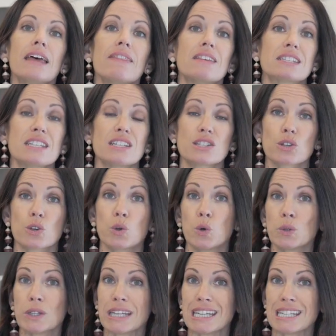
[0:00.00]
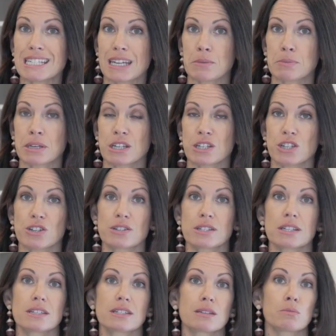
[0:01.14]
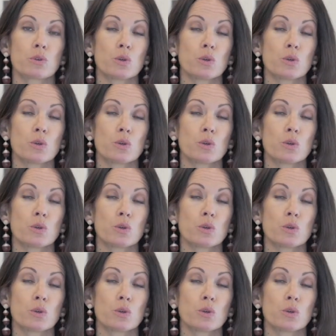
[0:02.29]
this is cooling and dampening to your system,